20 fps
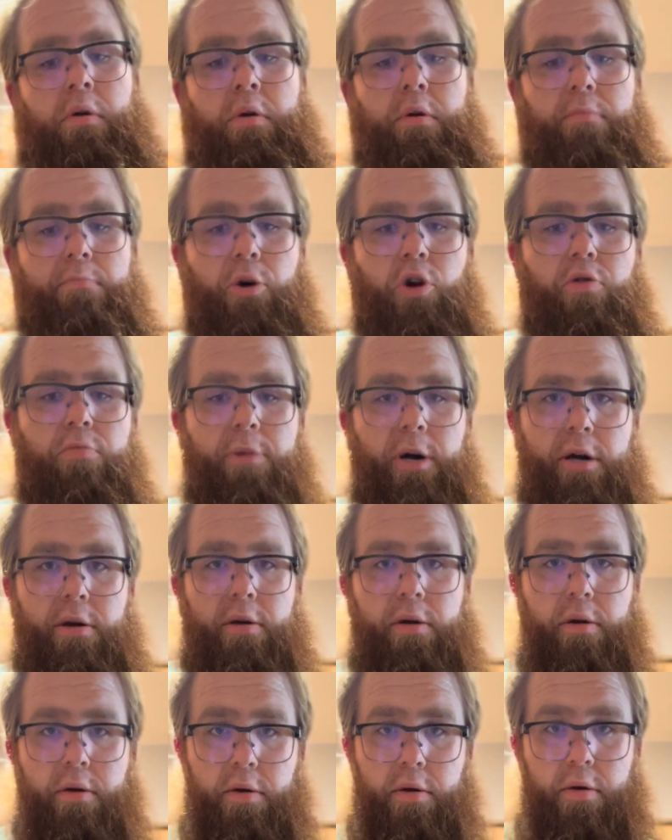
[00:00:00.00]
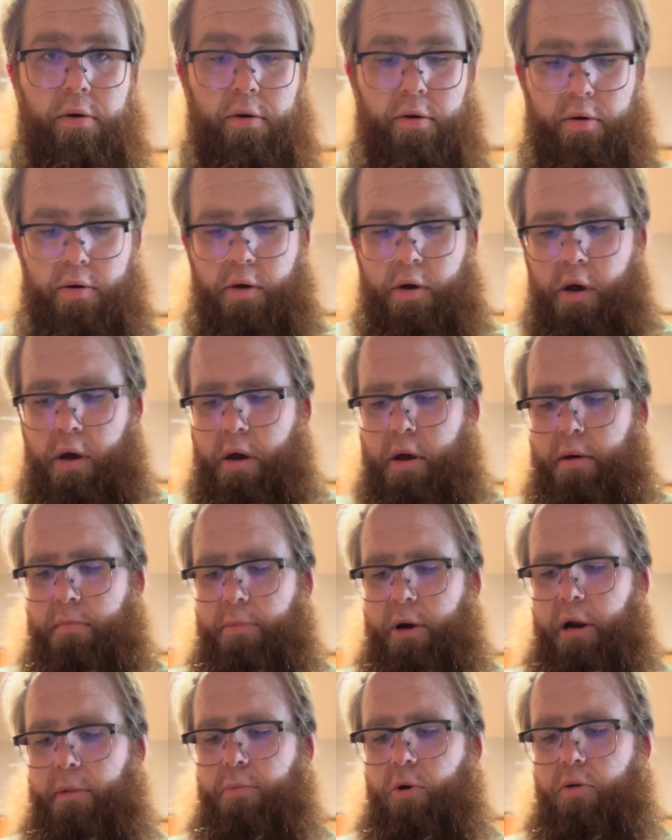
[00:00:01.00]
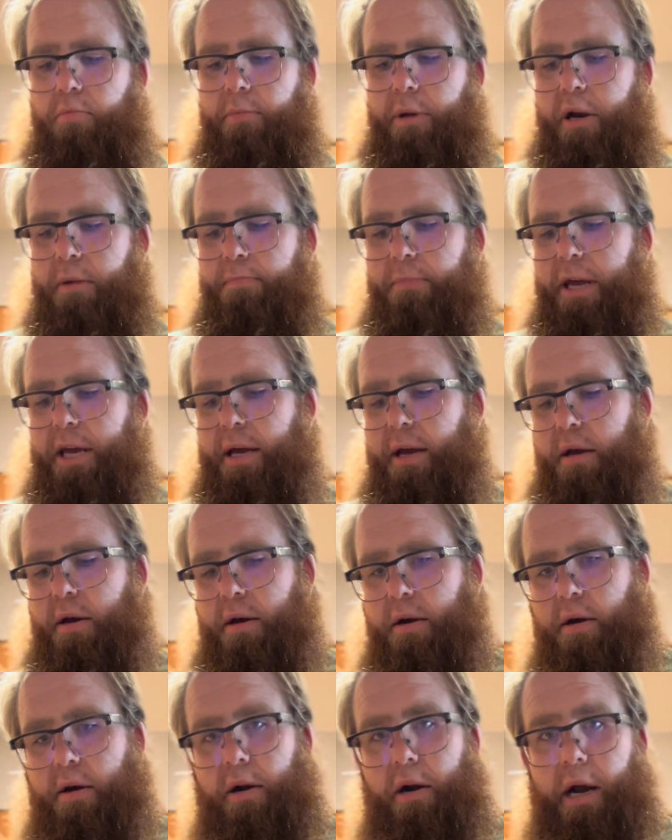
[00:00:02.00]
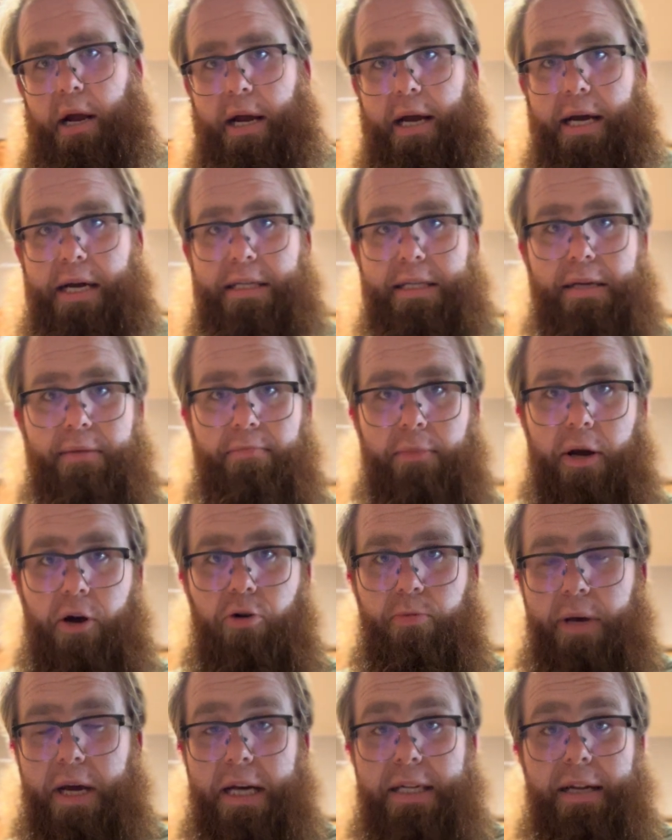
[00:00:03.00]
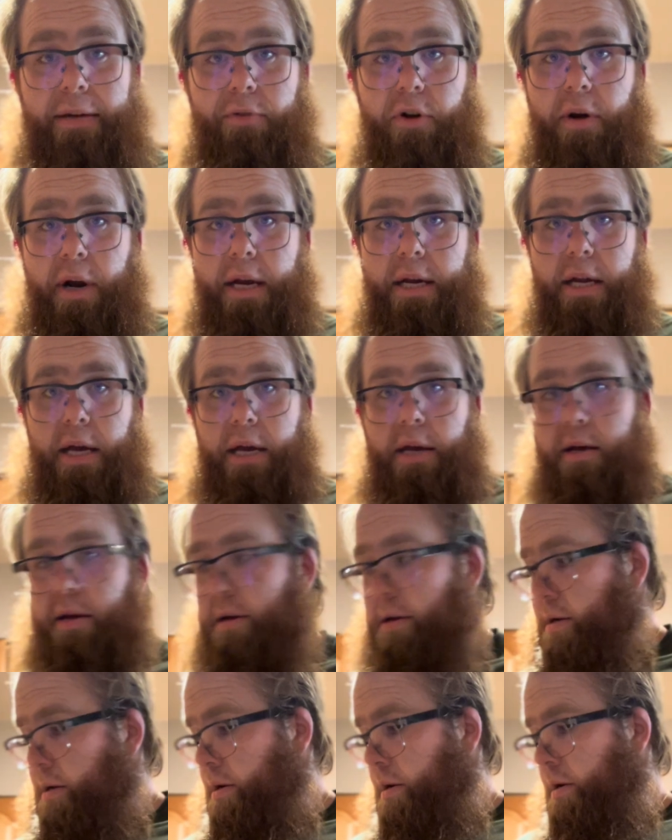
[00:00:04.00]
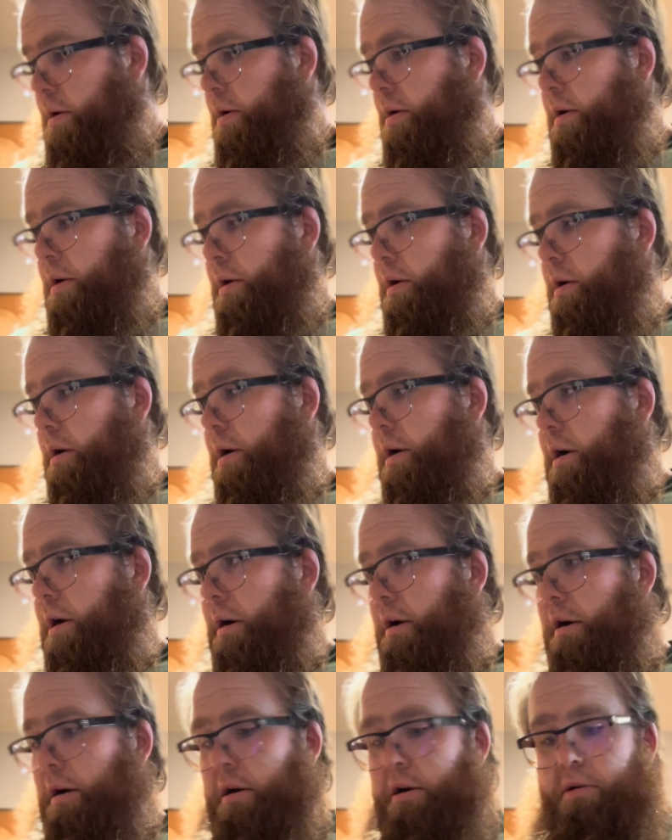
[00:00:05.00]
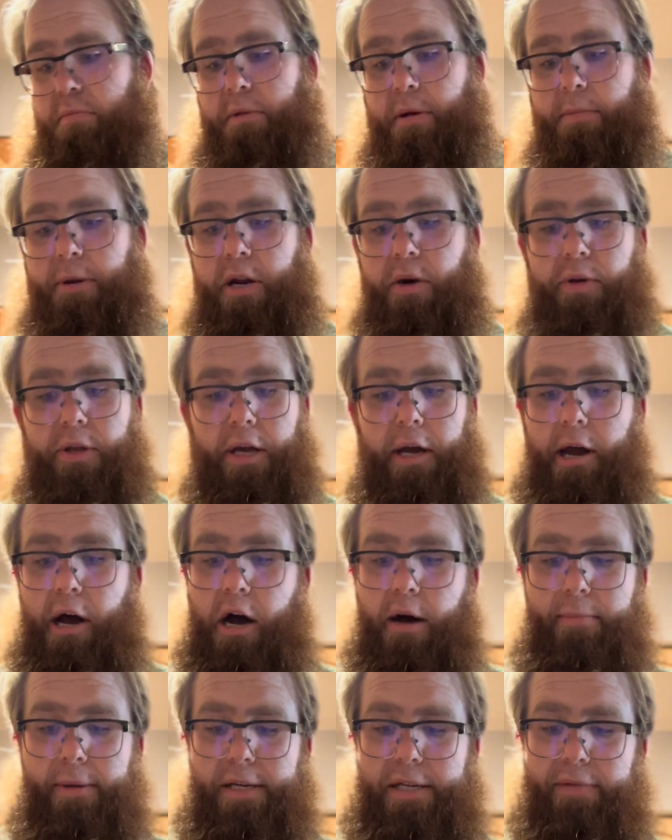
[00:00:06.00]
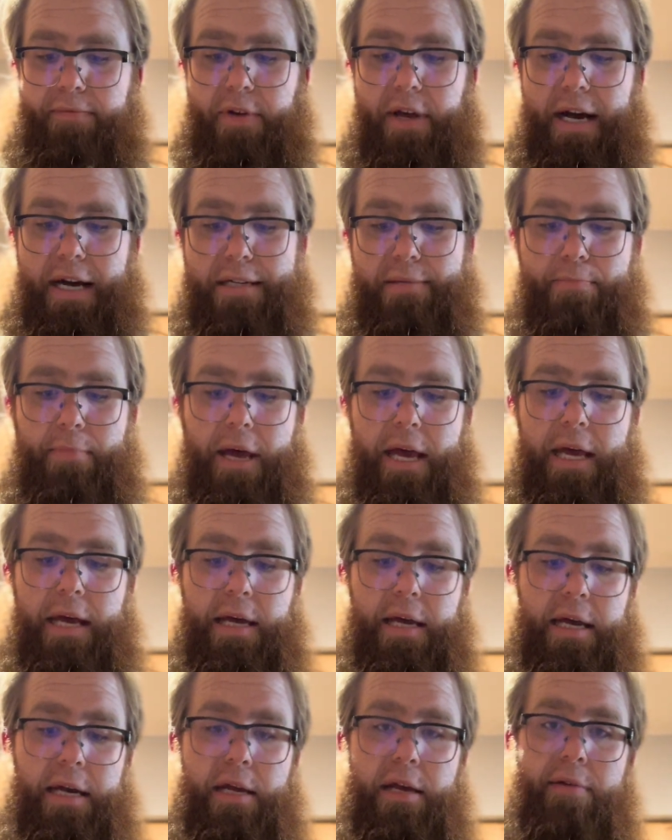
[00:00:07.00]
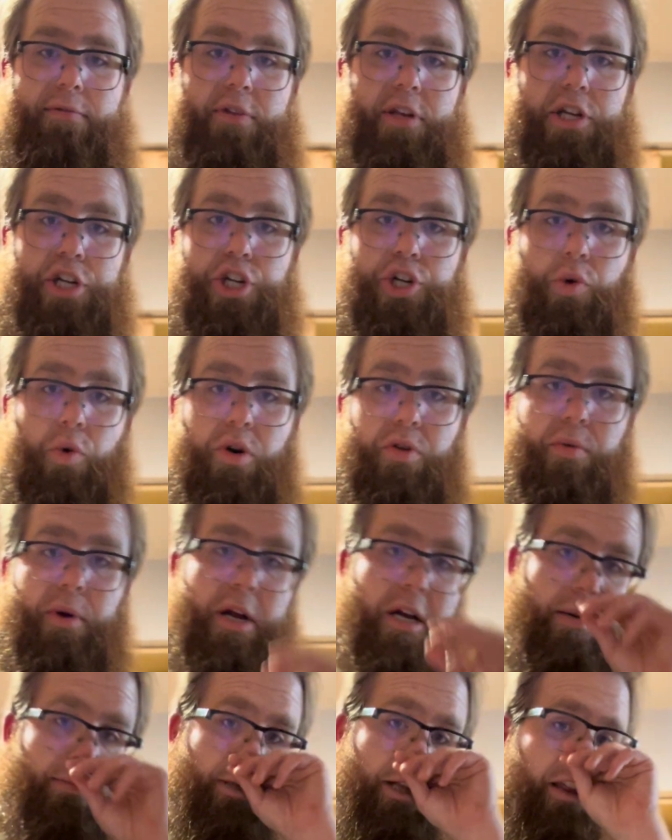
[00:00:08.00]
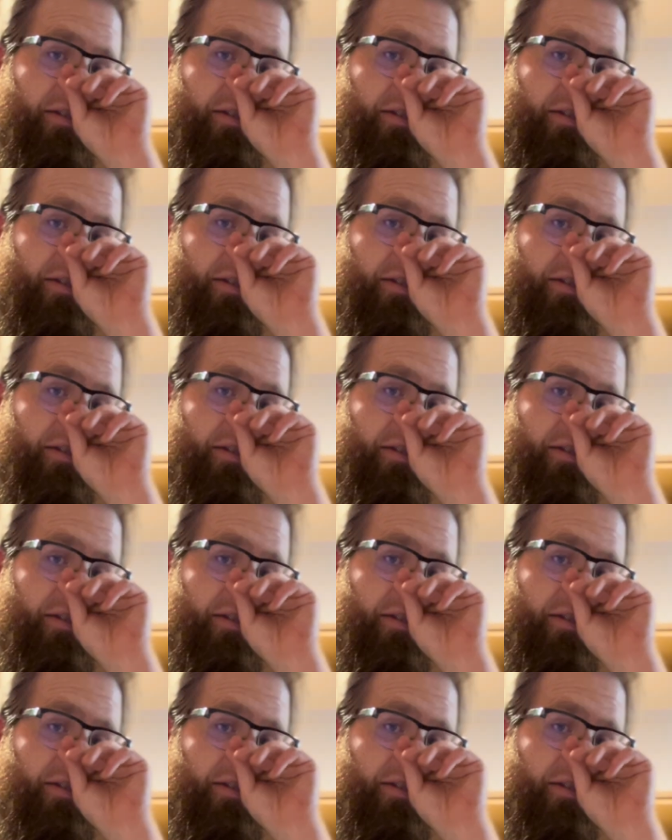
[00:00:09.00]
boom. Bada boom, bada bing. Alright guys, I hope you guys have a great day. Let me know in the comments if you guys make any of these short ribs, and